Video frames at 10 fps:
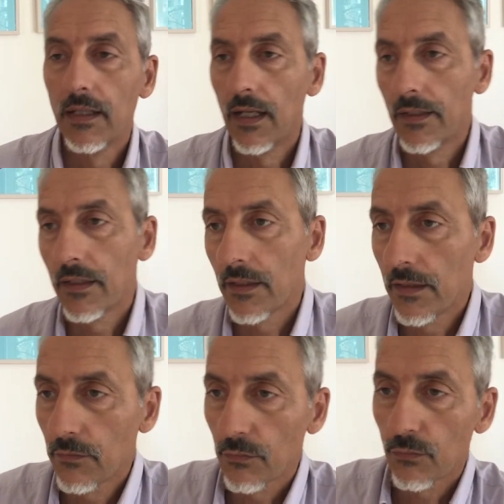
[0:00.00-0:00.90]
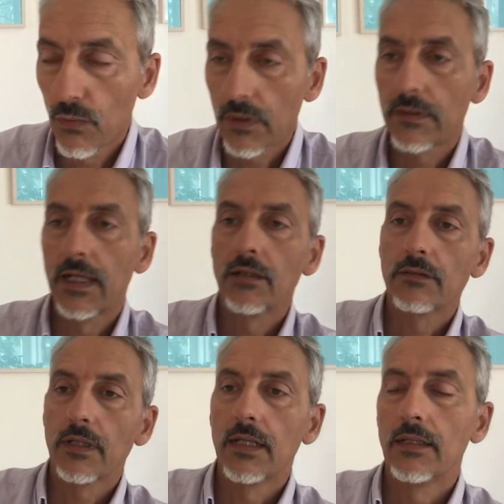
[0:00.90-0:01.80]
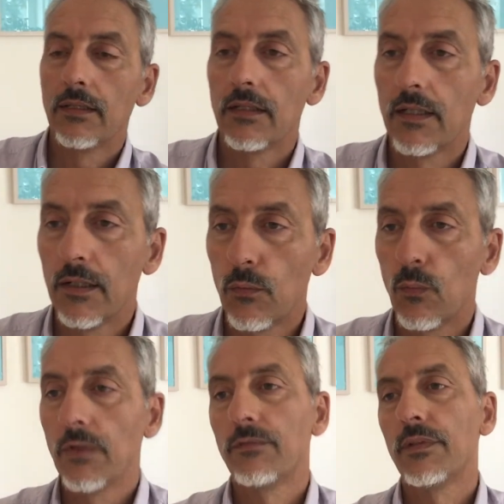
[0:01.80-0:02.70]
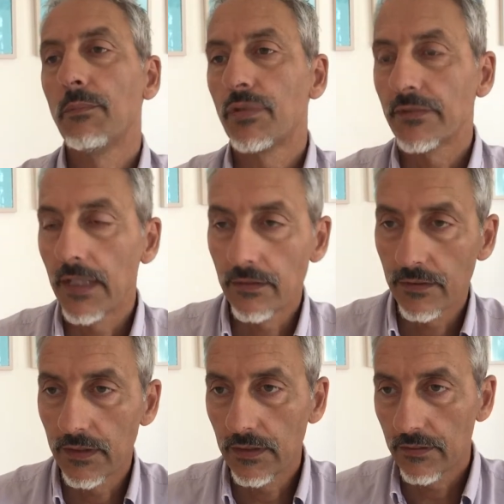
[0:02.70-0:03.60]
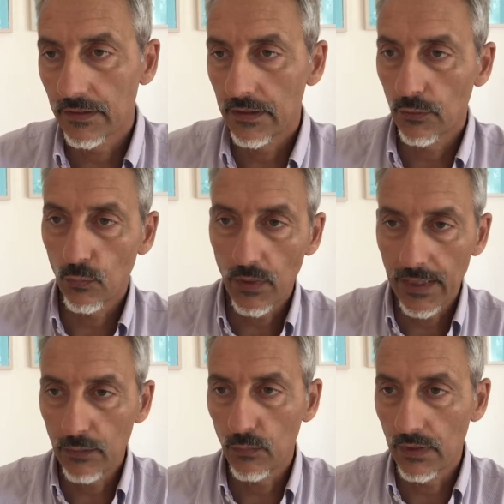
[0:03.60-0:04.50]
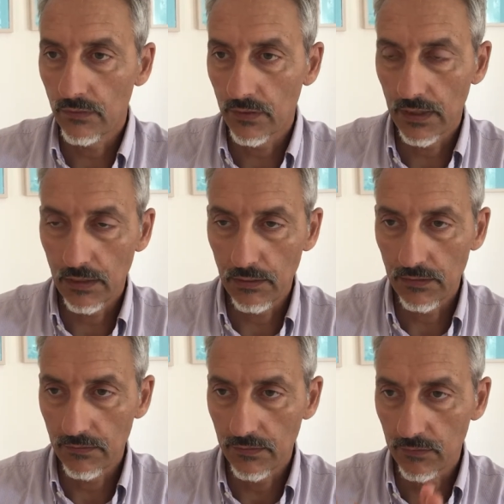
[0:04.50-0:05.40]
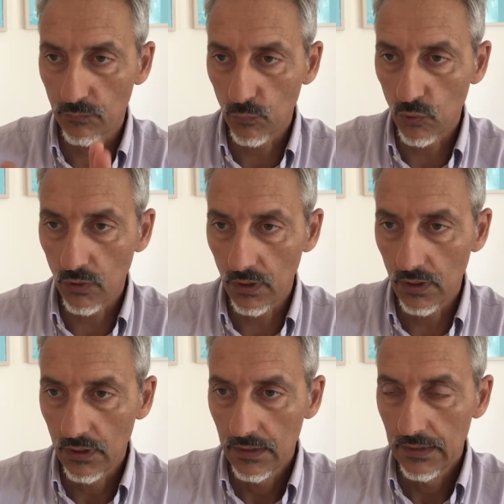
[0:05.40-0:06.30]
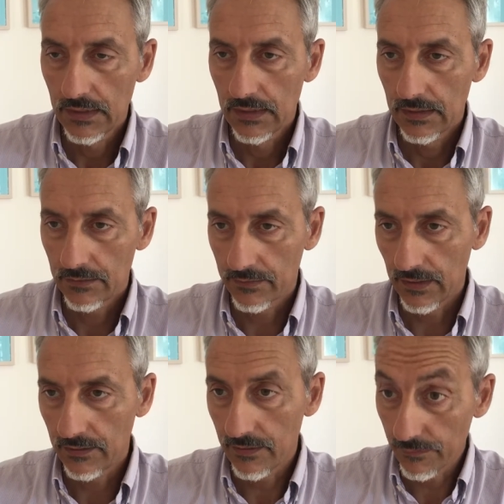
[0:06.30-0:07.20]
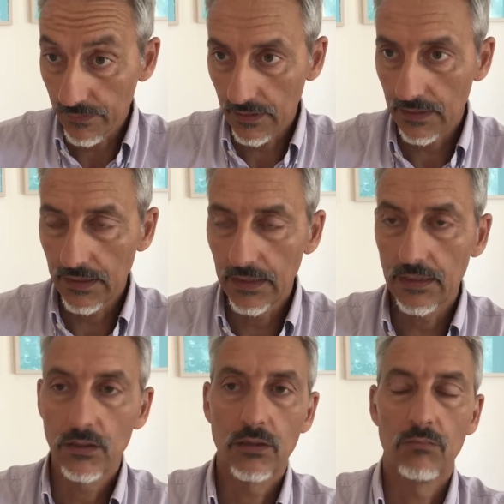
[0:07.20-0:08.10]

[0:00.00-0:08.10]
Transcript: And this was worked out, and we've represented it in a way which is more scientifically